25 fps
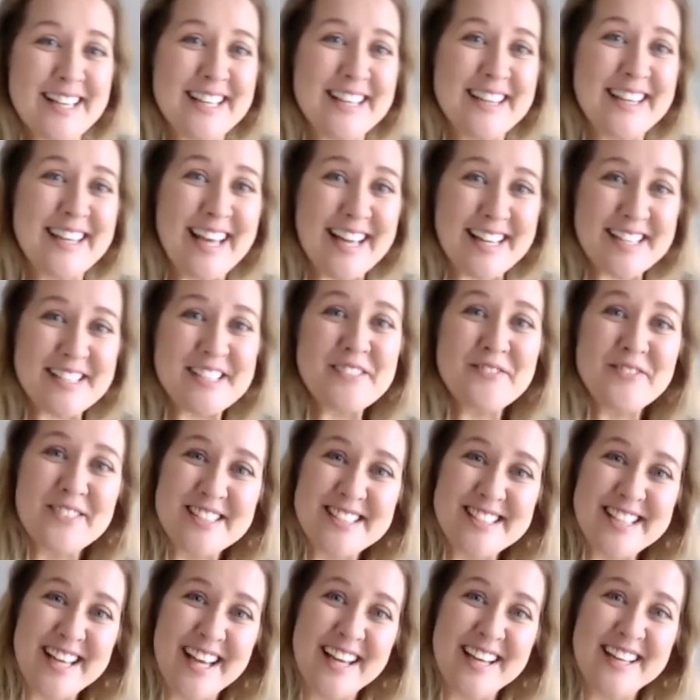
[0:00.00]
the end of the
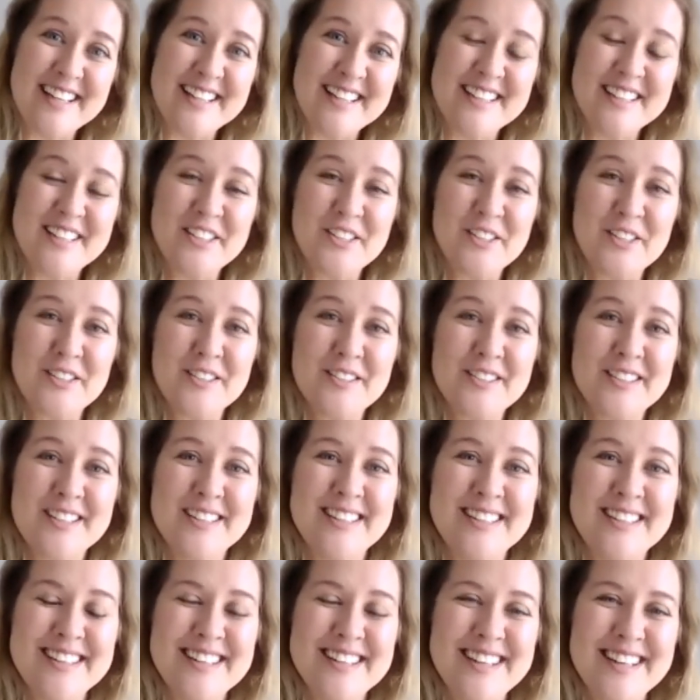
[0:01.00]
day,
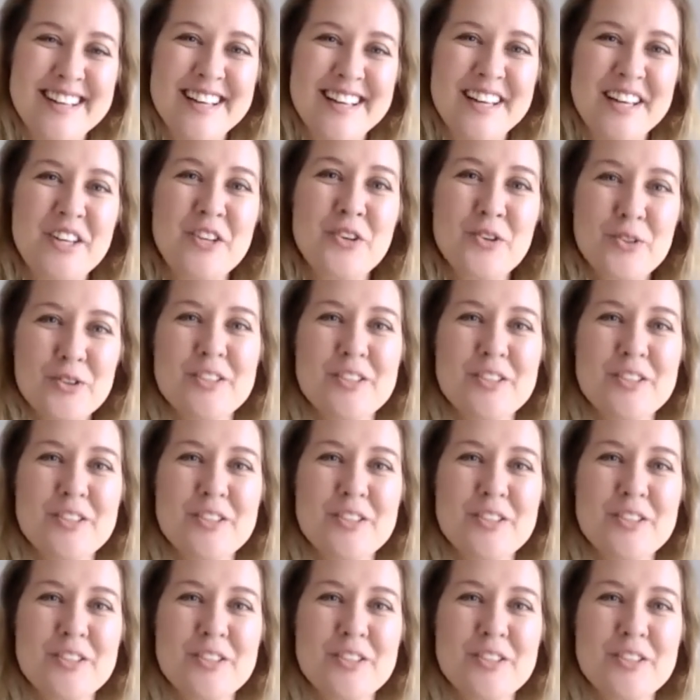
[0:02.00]
your